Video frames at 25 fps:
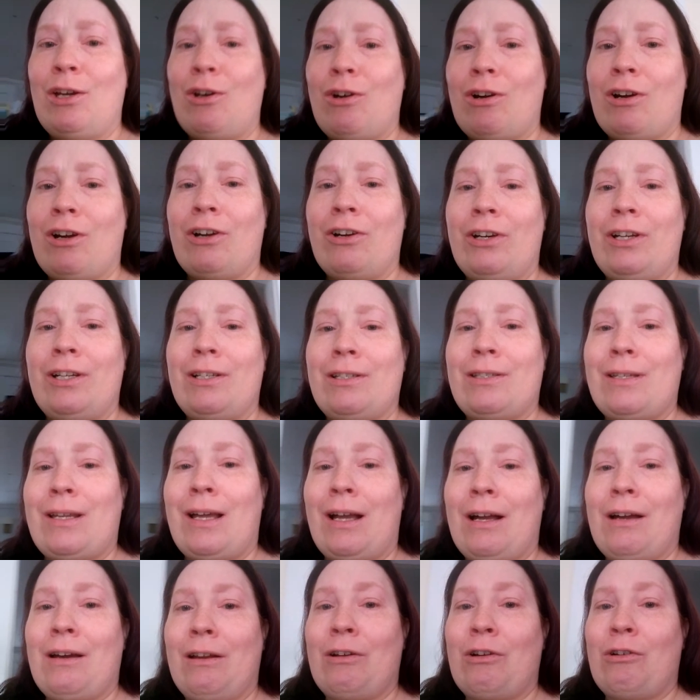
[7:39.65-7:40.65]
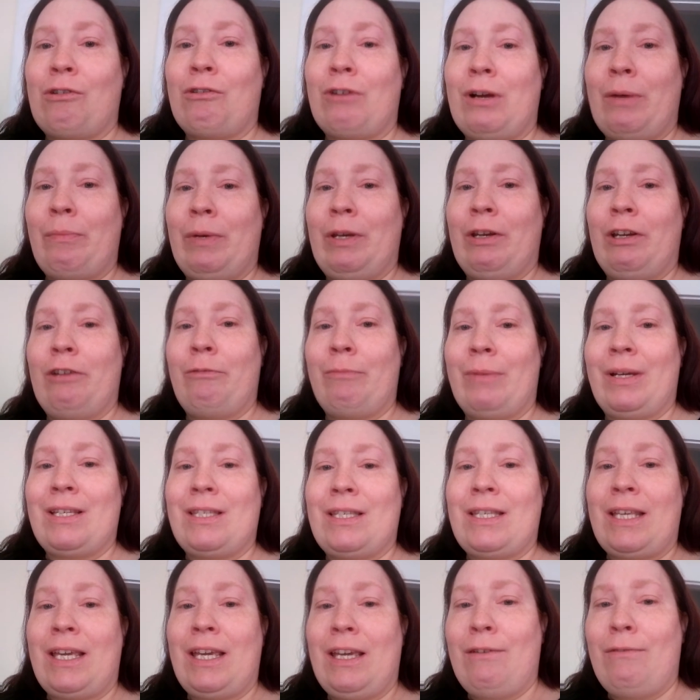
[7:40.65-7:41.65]
card and it's not going to corrupt any of my
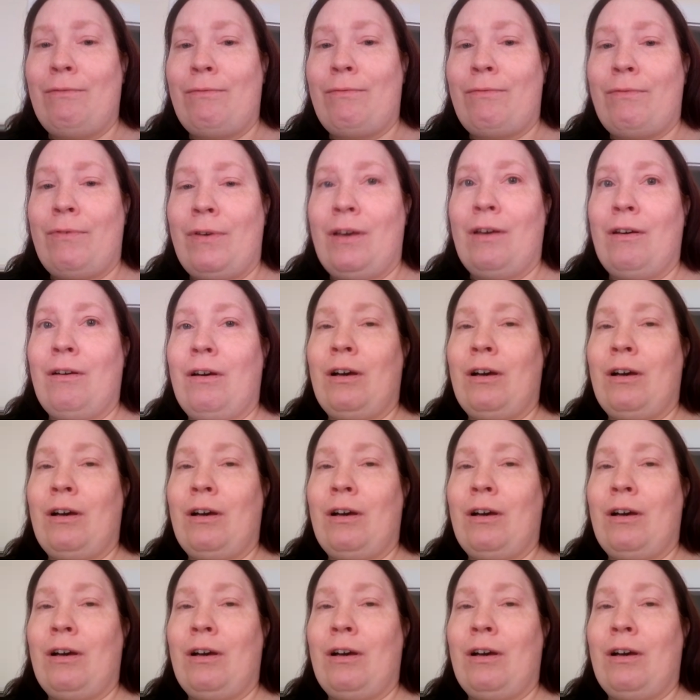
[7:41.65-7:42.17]
save